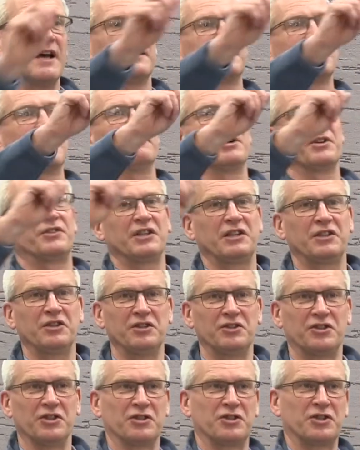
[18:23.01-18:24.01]
Timothy,
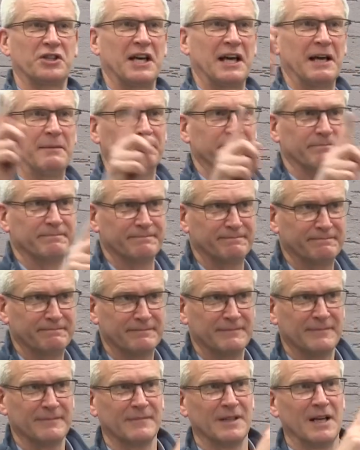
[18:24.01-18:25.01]
you just keep,
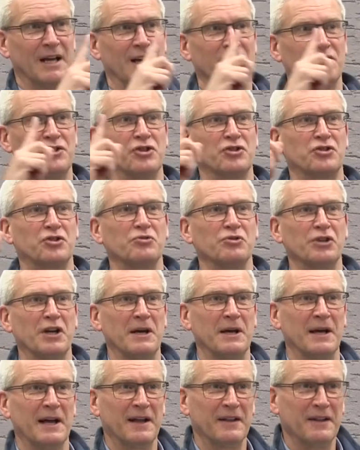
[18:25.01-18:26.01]
it's just going
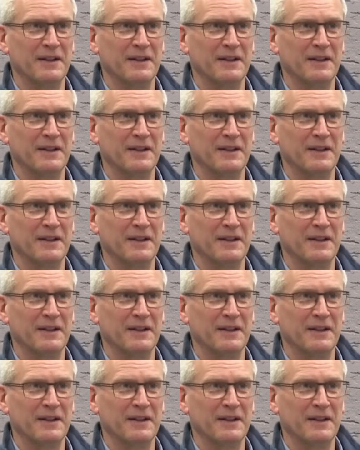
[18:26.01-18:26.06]
to